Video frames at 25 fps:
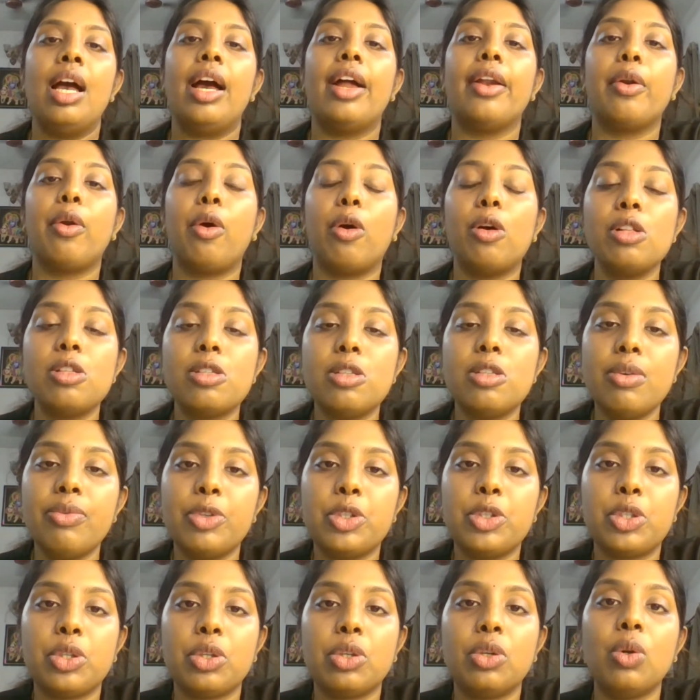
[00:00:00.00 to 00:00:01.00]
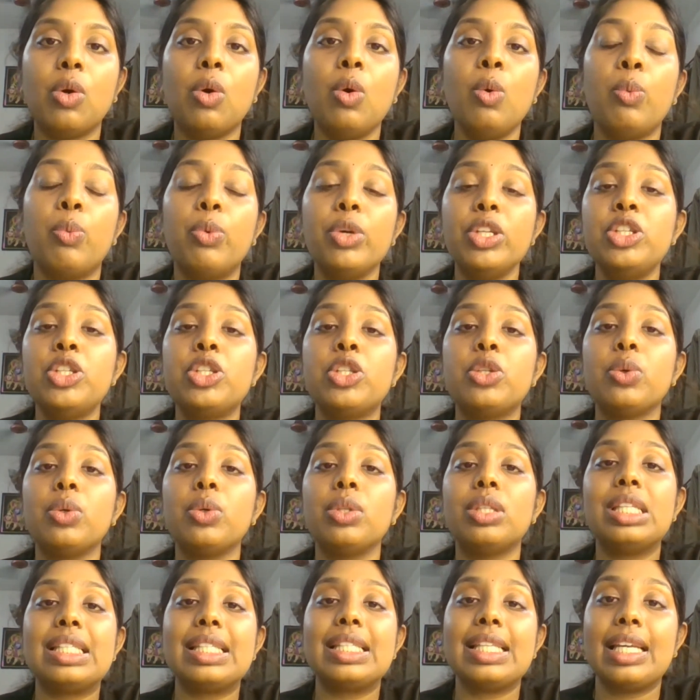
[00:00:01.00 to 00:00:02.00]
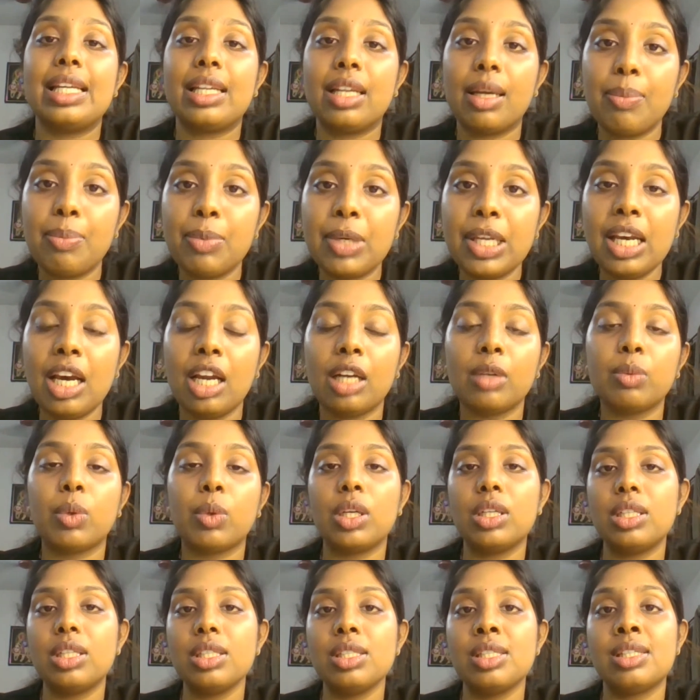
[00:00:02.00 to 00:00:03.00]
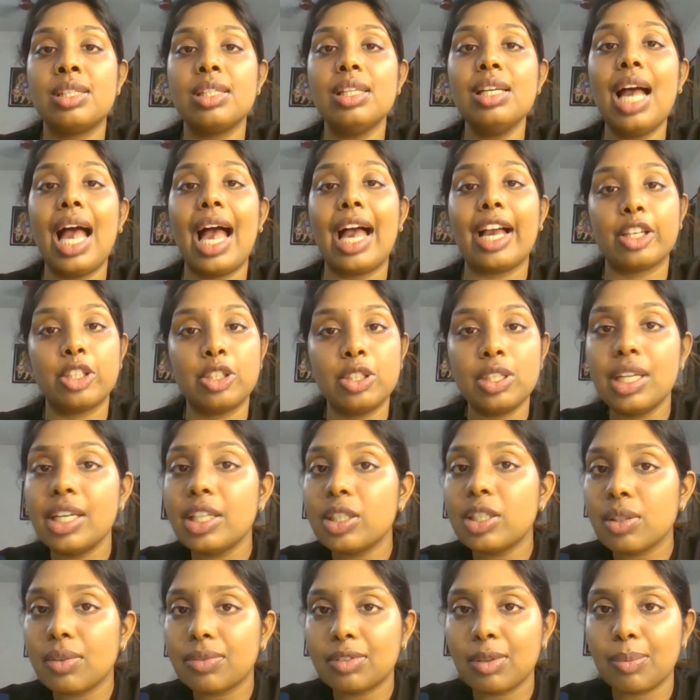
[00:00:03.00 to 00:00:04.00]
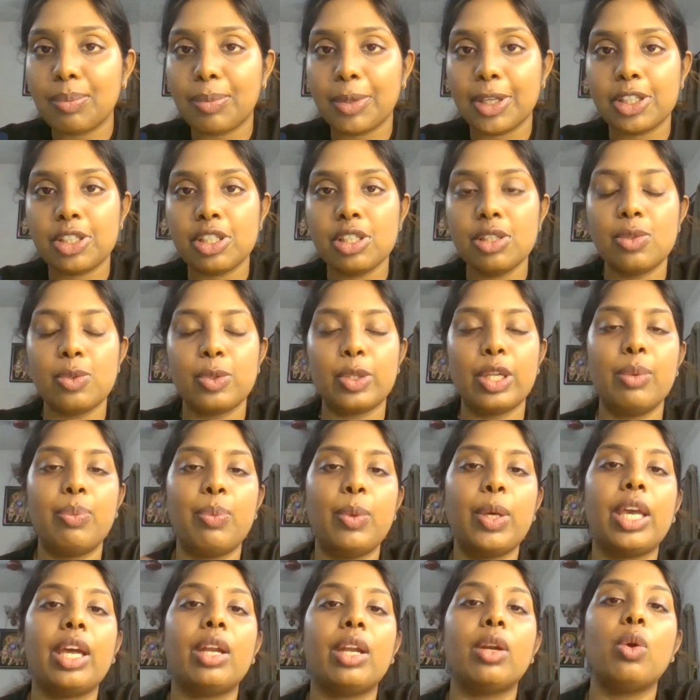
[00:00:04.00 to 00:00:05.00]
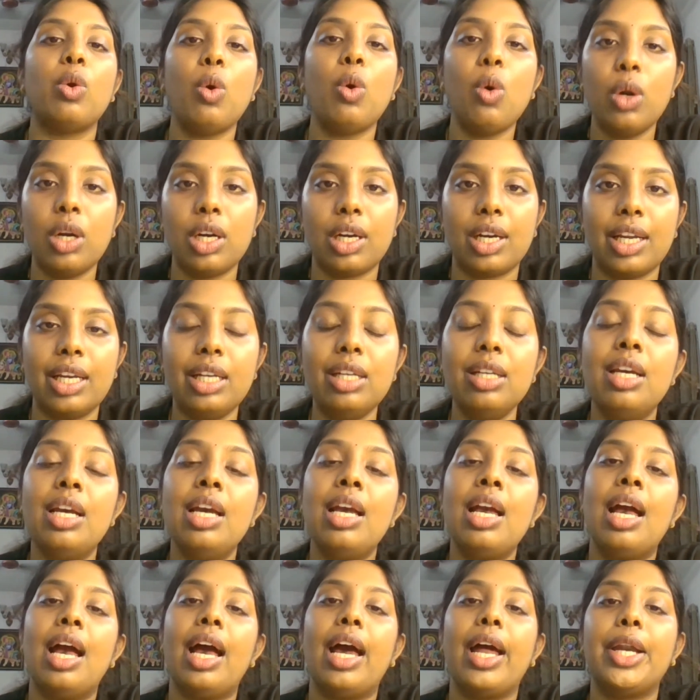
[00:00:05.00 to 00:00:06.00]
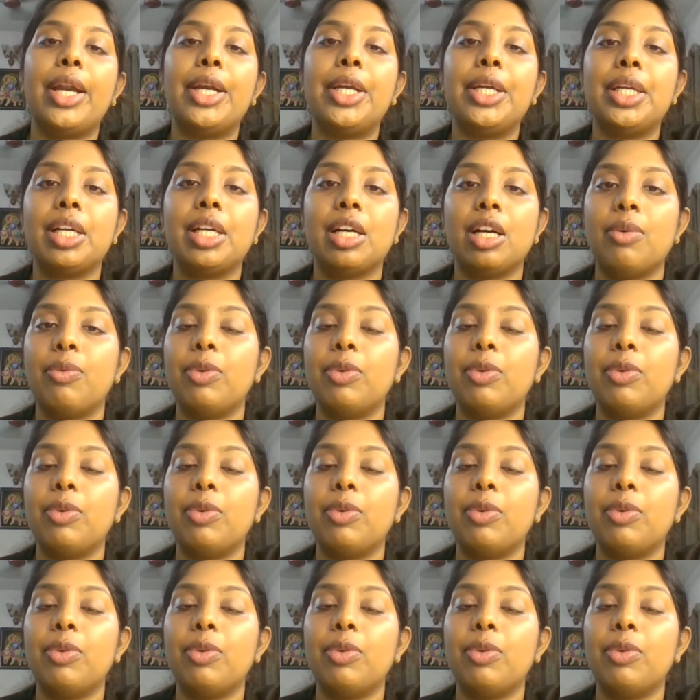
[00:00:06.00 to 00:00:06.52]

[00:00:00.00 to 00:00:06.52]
And also, we should know which tooth is erupting and what is the actual age of the patient, so that we can correlate and